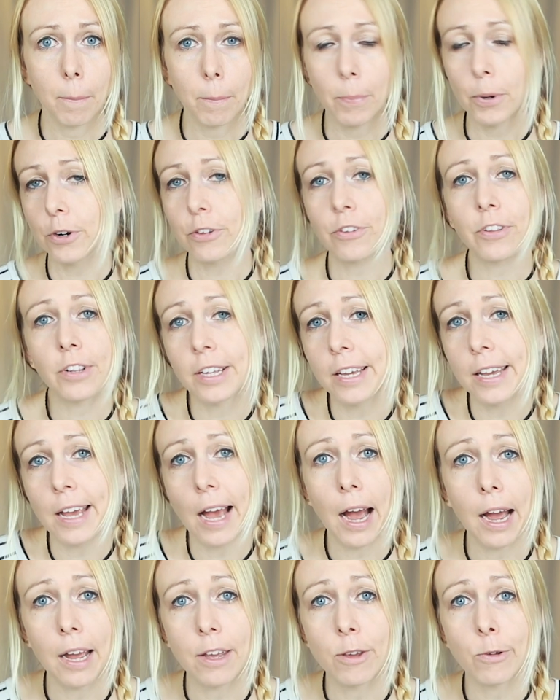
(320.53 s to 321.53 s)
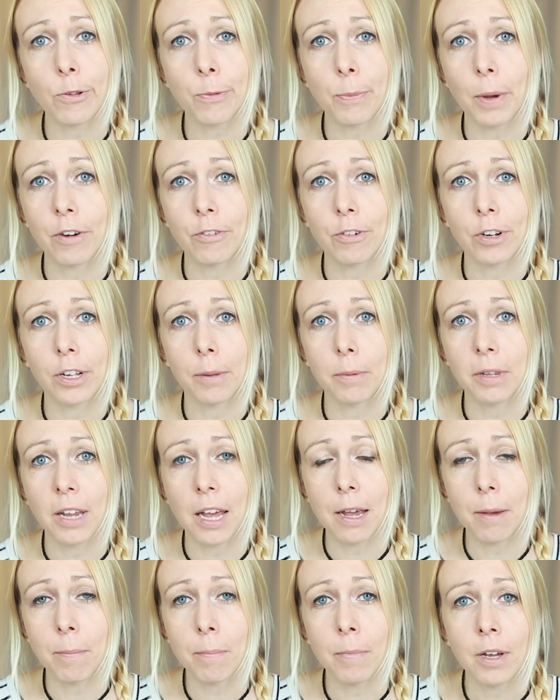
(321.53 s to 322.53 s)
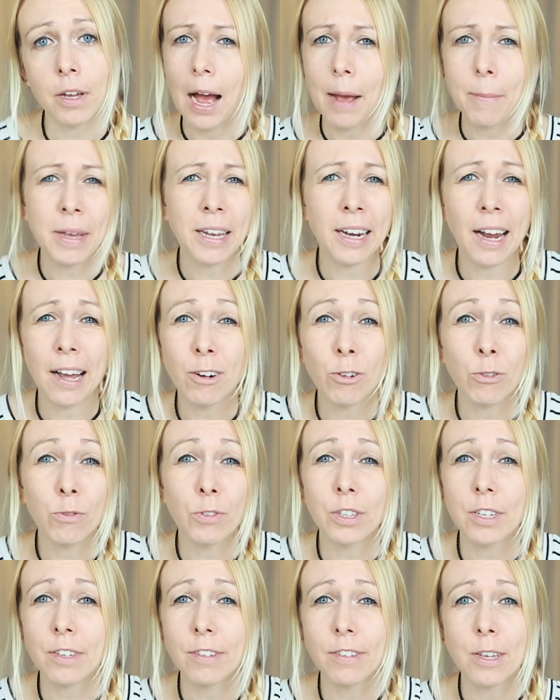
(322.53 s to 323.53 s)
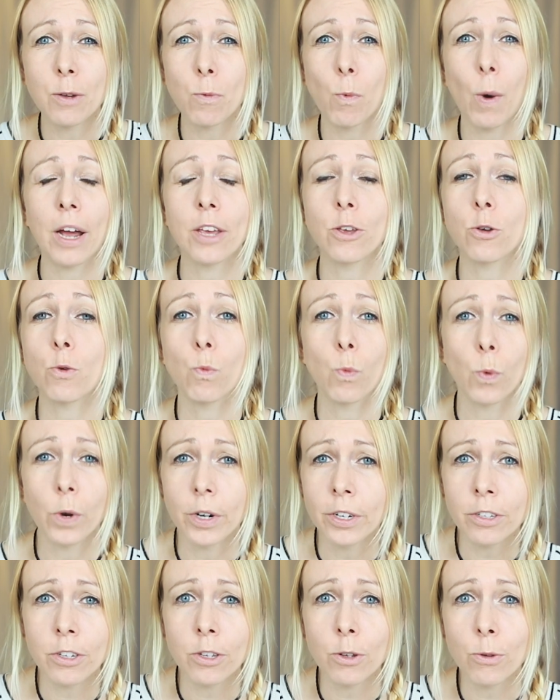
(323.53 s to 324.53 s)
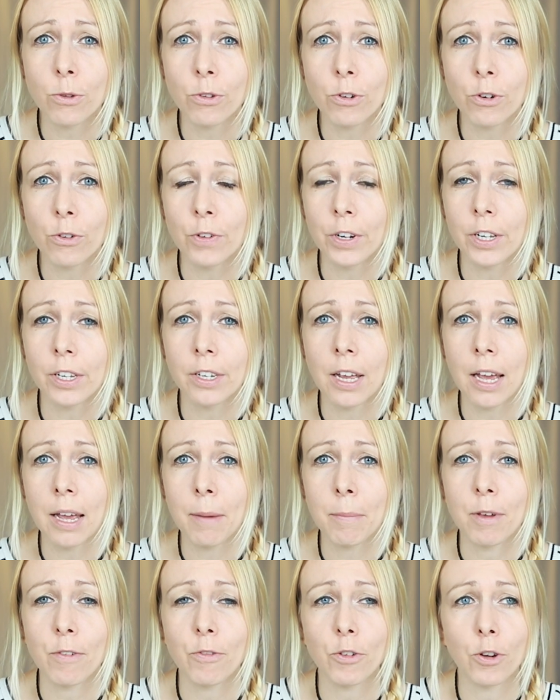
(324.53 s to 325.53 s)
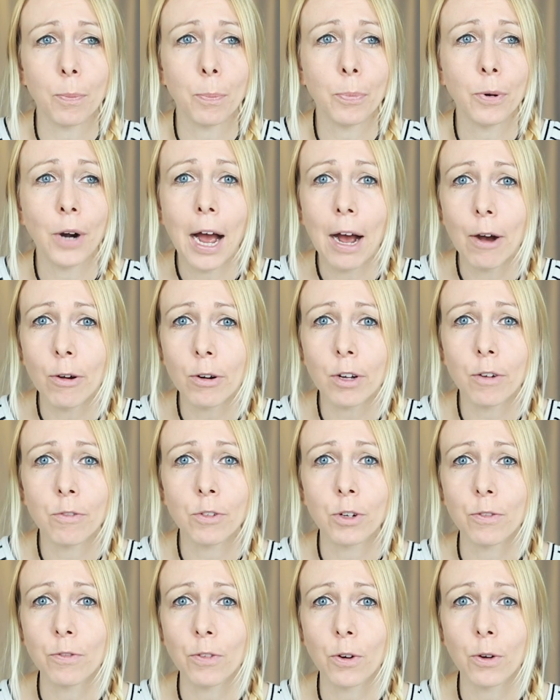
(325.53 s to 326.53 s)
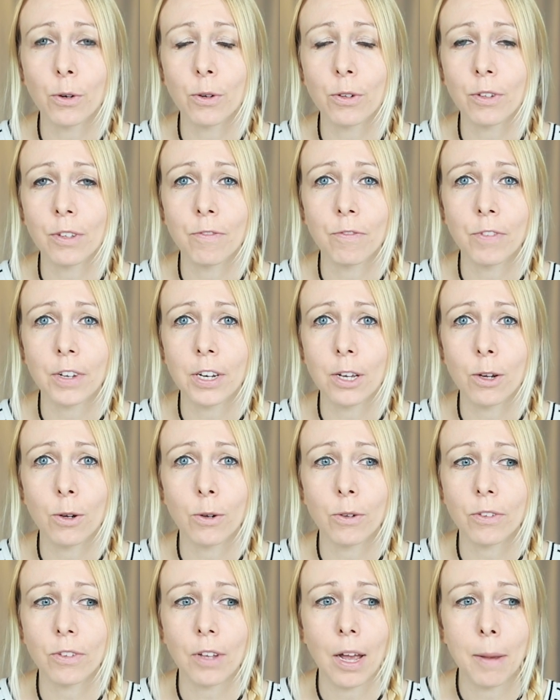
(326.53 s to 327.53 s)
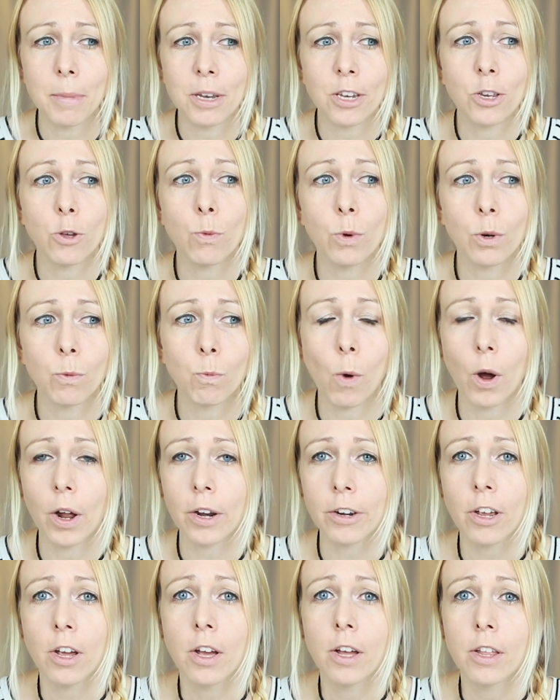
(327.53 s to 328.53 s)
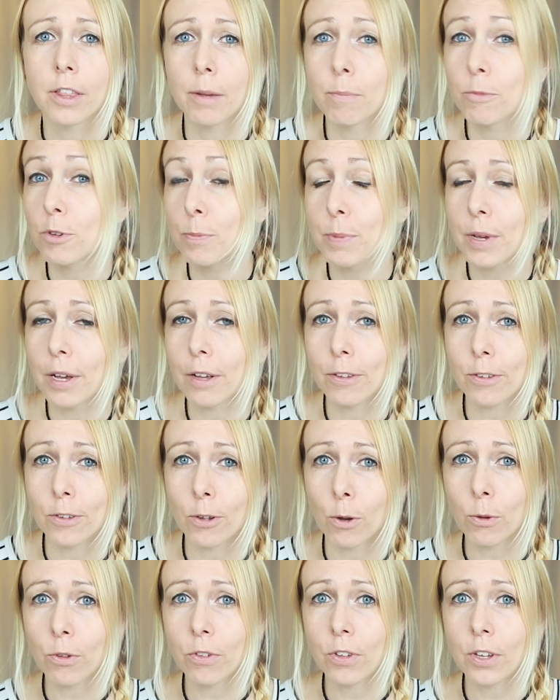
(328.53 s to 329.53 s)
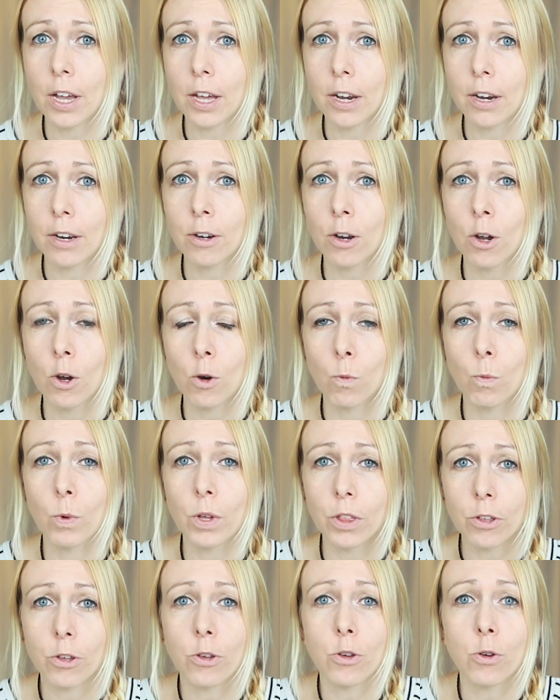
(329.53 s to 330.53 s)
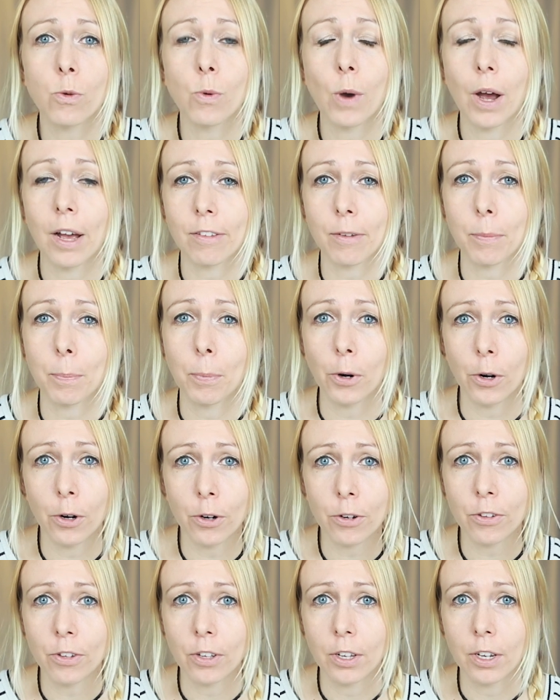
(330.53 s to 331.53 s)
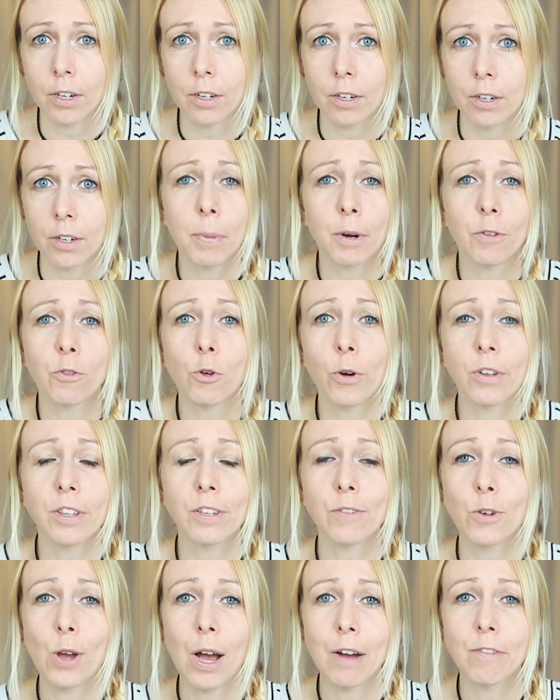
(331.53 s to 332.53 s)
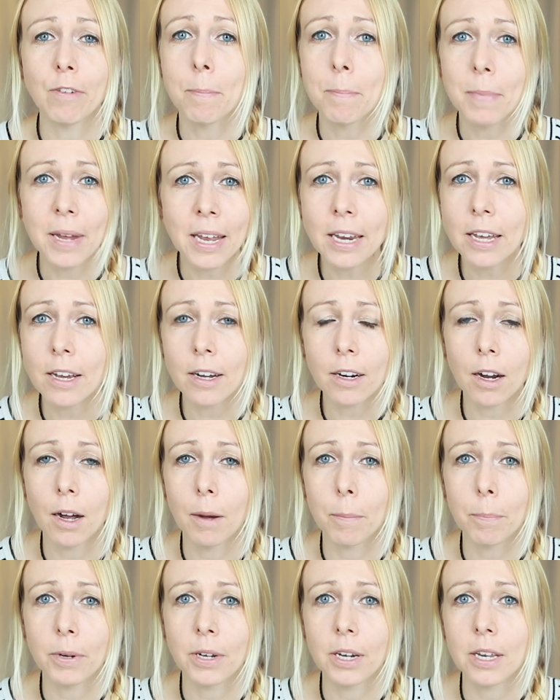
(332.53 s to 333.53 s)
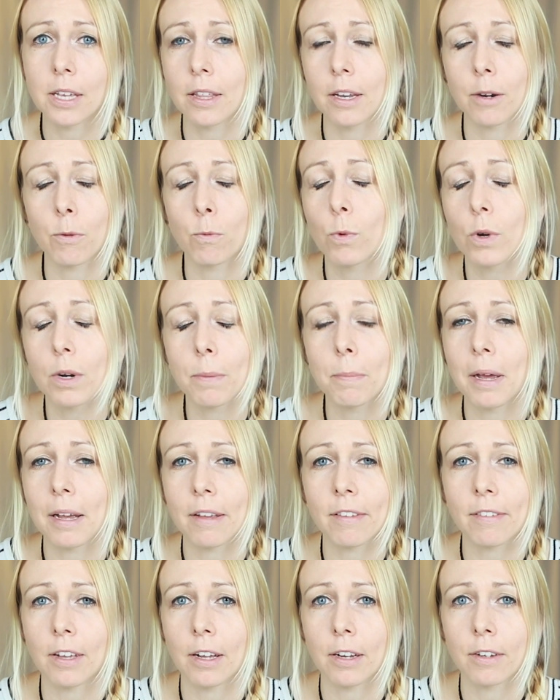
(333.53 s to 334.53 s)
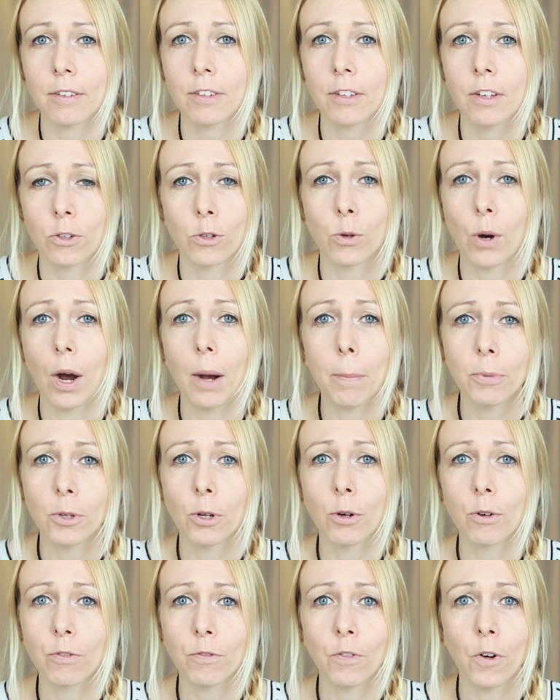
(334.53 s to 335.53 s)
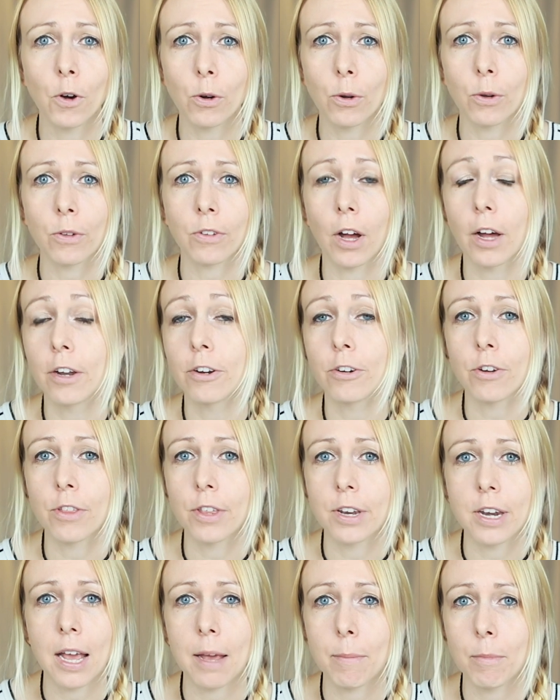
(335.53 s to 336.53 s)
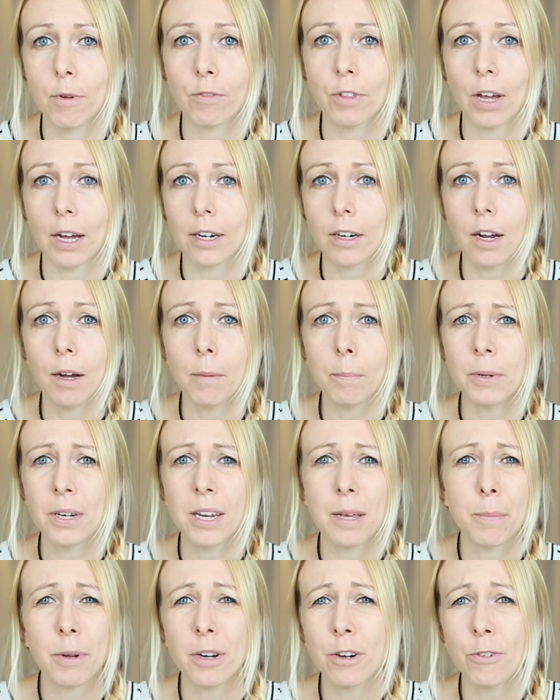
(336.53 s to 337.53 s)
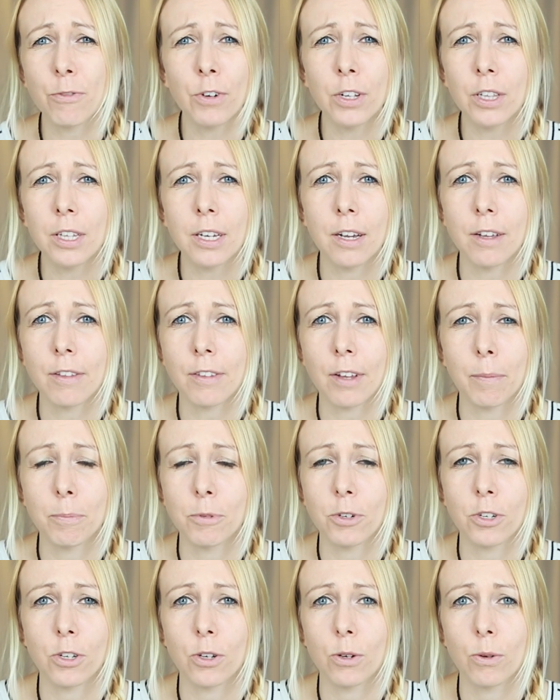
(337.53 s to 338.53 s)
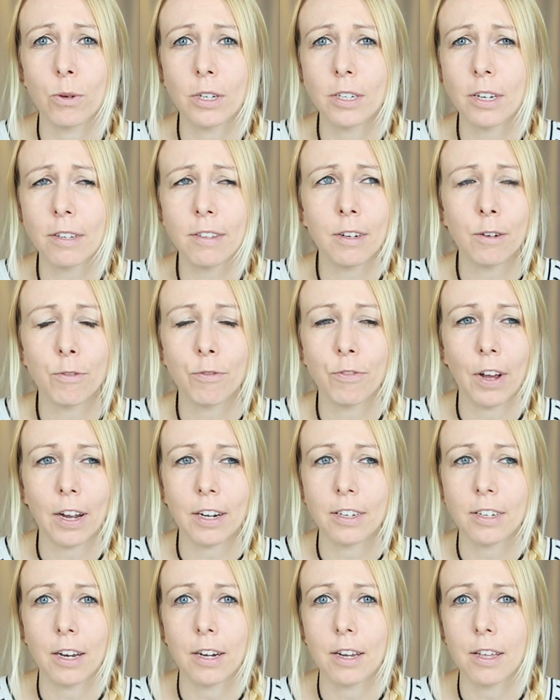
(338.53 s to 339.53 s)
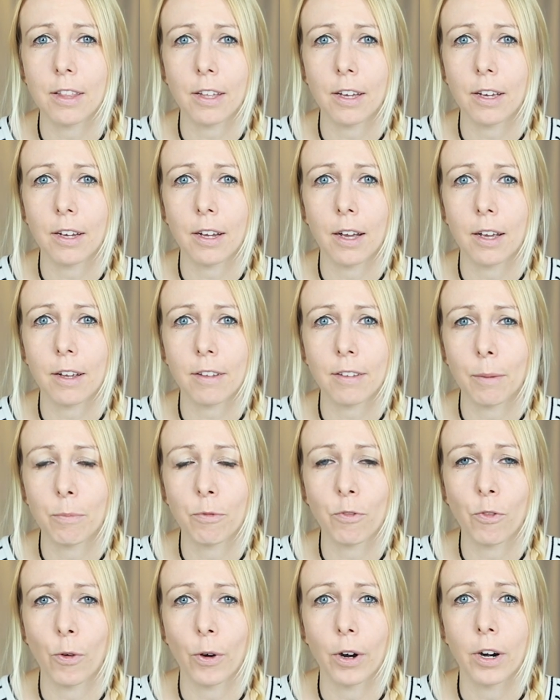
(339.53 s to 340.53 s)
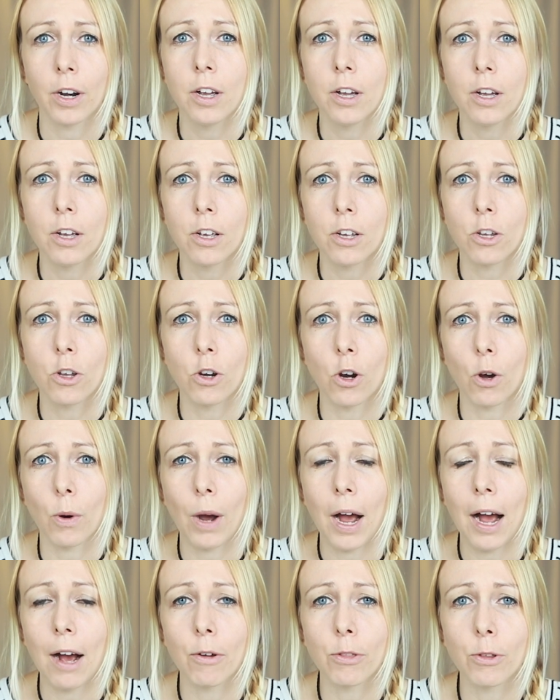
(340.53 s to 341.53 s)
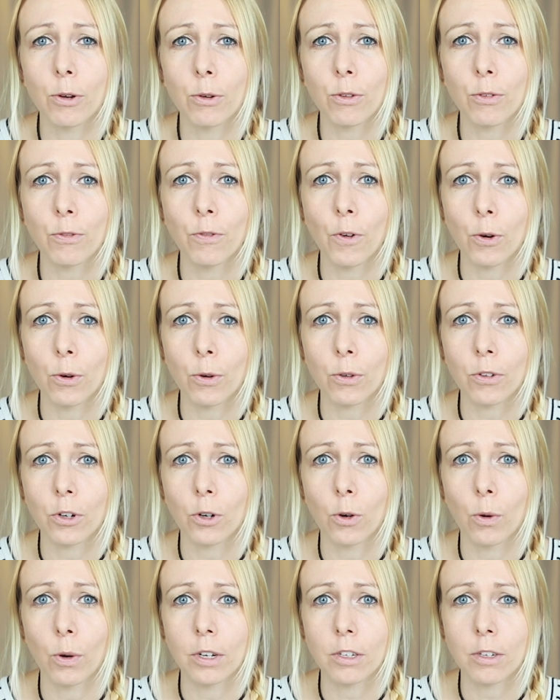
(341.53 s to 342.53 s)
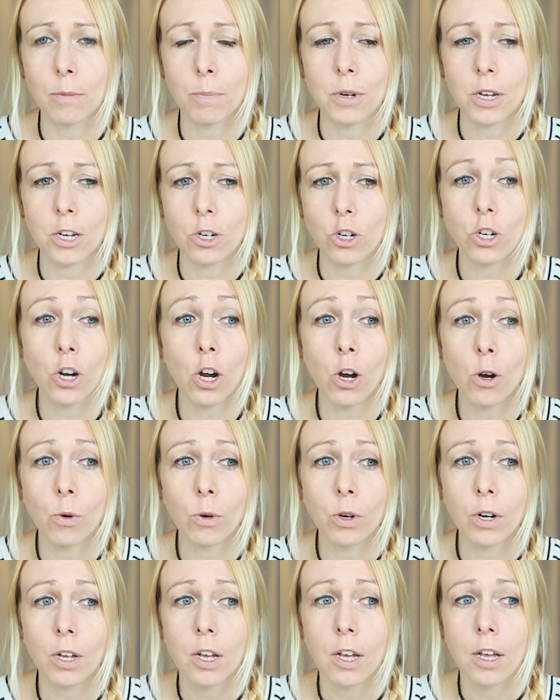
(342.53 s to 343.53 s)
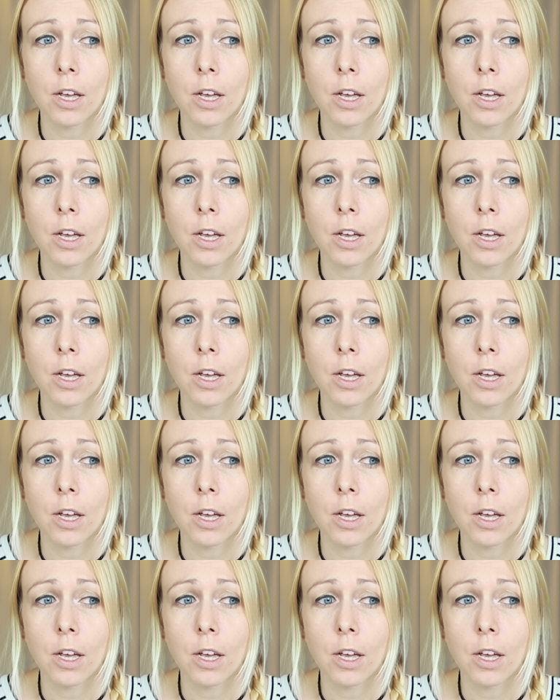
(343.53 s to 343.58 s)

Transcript: Personally, I use my real name. I mean, I don't really see why you wouldn't use your real name. If you're proud of your photos and videos, I mean, you would want them to be associated with you as a person. But of course, if you have a media company, then it would make sense to upload photos under the name of that company, but it really is up to you. It doesn't affect anything except for, how those photos are going to be shown.